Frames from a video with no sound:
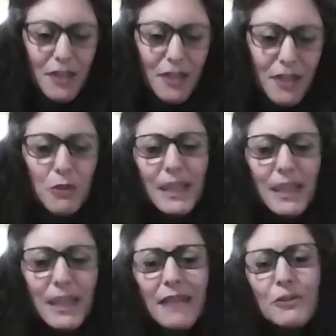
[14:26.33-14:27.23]
So we
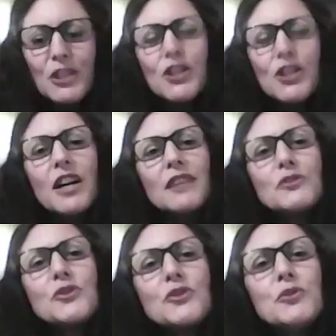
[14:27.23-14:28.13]
allow your
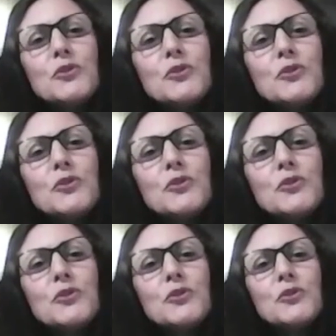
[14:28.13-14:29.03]
child to
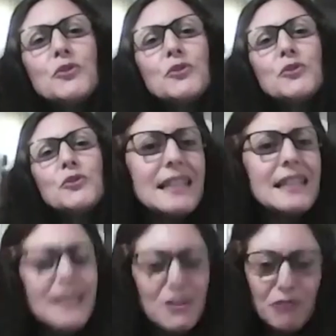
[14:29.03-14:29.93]
participate in
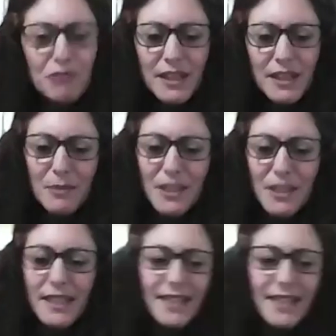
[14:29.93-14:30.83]
these rhythms,
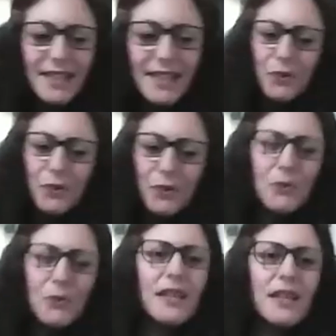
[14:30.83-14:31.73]
in these
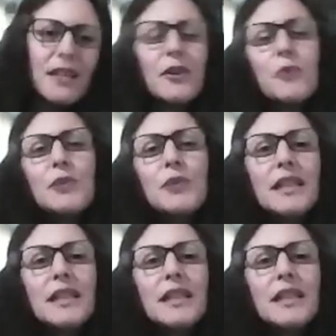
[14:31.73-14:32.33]
cycles, with